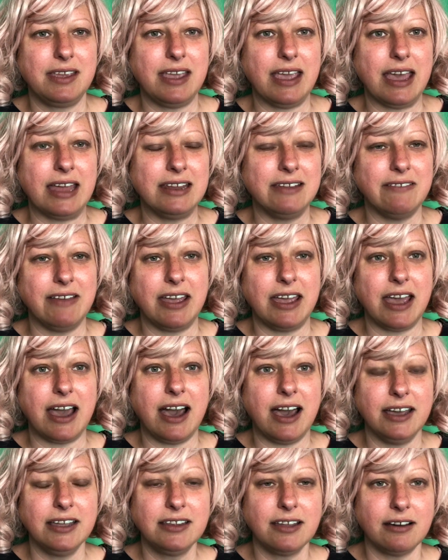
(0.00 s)
anyway
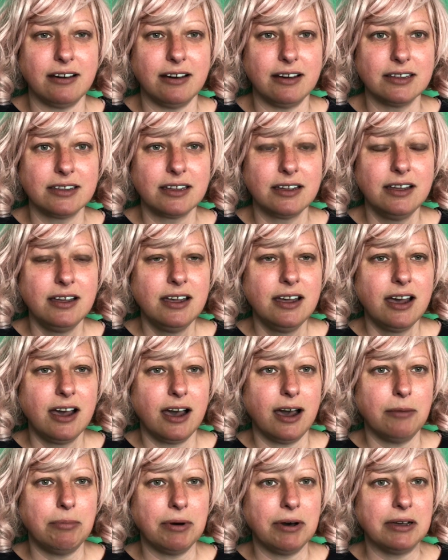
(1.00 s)
I thought,
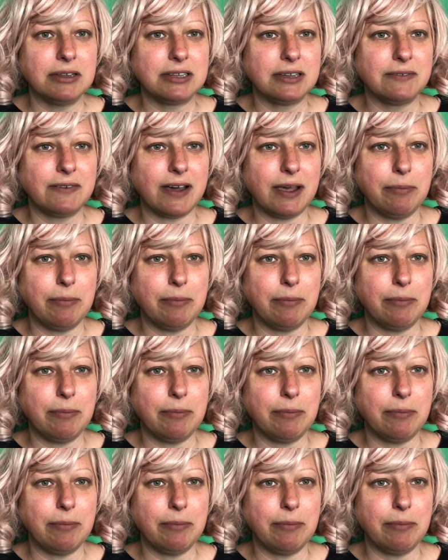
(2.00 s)
how about if